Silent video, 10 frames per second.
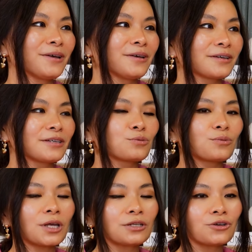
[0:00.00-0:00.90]
because
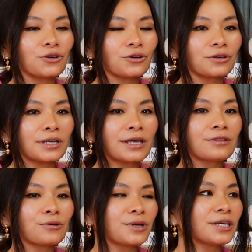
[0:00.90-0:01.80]
when you're
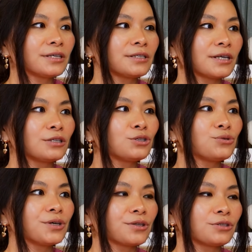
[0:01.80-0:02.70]
in the weeds and
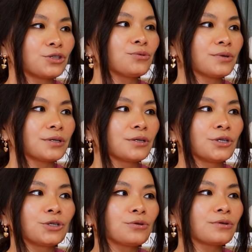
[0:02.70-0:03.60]
doing the doing,
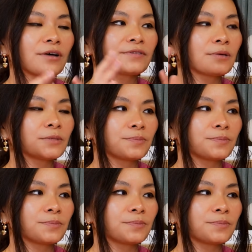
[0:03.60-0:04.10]
you don't have time to